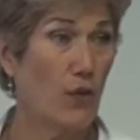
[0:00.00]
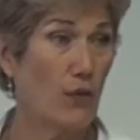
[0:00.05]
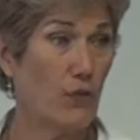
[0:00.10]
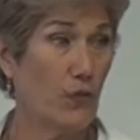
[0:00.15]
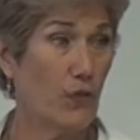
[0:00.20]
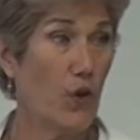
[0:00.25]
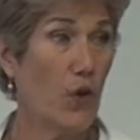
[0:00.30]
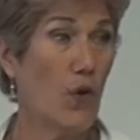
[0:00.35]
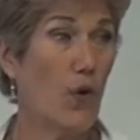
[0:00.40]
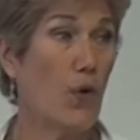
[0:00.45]

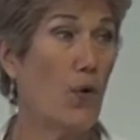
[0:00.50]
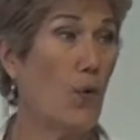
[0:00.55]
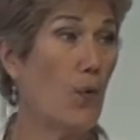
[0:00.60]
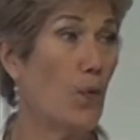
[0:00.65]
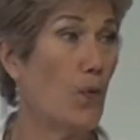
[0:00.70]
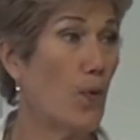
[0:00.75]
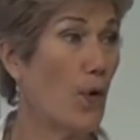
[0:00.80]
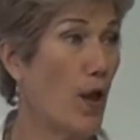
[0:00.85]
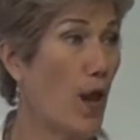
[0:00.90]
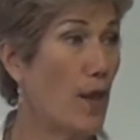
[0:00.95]

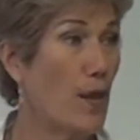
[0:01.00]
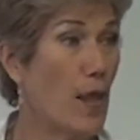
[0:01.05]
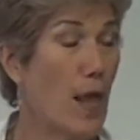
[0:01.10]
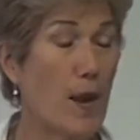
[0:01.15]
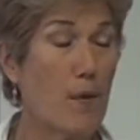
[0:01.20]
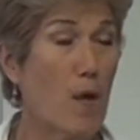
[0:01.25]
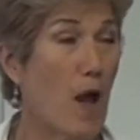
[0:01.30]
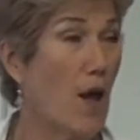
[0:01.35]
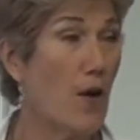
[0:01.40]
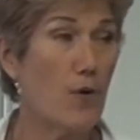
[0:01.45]
So, and
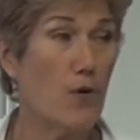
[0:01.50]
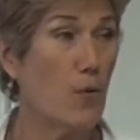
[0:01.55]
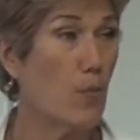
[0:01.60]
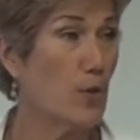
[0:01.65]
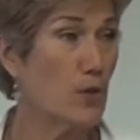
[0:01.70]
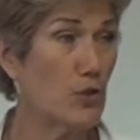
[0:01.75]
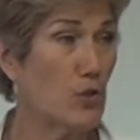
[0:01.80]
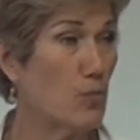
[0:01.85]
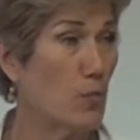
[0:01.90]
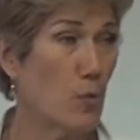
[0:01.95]
then, I don't know
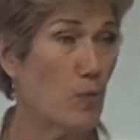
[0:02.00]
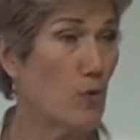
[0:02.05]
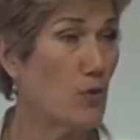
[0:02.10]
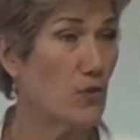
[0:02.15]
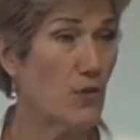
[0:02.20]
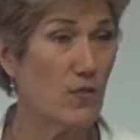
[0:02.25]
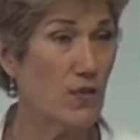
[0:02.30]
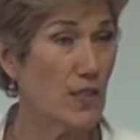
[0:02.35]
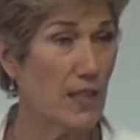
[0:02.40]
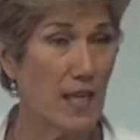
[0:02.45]
about you, but
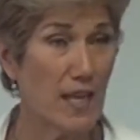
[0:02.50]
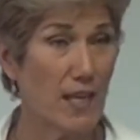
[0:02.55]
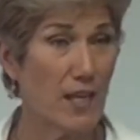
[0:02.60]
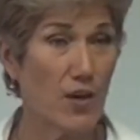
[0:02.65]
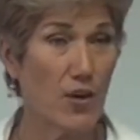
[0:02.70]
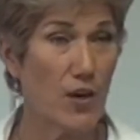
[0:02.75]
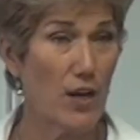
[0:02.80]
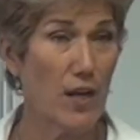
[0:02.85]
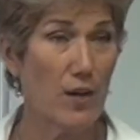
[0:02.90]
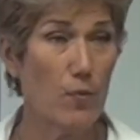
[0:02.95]
most of us can't
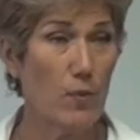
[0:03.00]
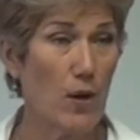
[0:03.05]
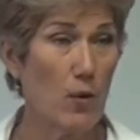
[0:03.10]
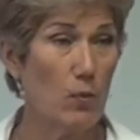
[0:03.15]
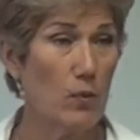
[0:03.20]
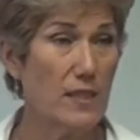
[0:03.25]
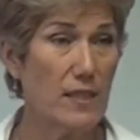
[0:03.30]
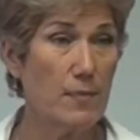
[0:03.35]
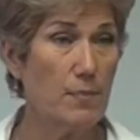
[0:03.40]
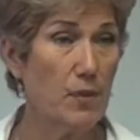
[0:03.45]
get our head
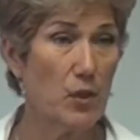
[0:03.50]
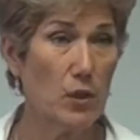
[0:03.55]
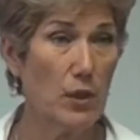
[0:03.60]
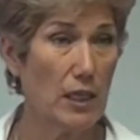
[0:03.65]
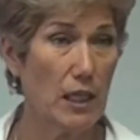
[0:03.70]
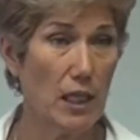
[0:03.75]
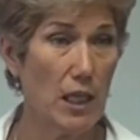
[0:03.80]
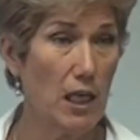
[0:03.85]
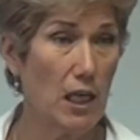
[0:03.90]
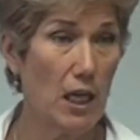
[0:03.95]
around what's a
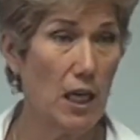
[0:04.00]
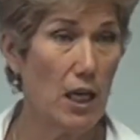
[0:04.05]
billion.